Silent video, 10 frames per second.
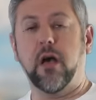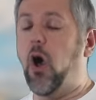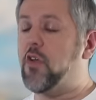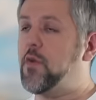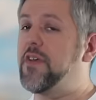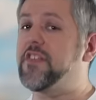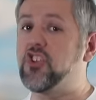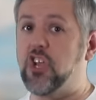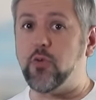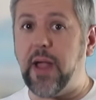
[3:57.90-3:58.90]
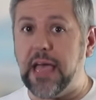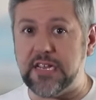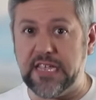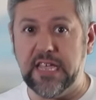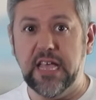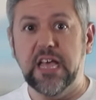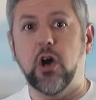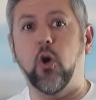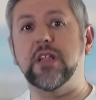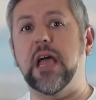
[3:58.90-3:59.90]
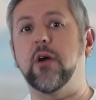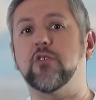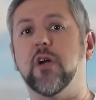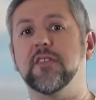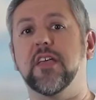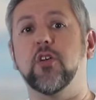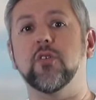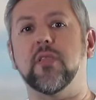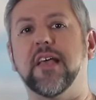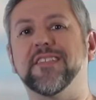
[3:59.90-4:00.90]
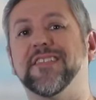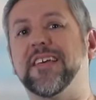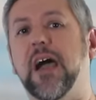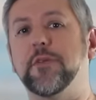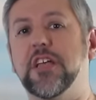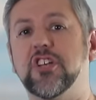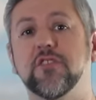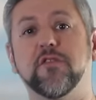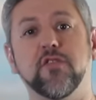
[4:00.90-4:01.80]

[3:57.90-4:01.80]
Also, as a generality, Okinawan karate utilizes a combination of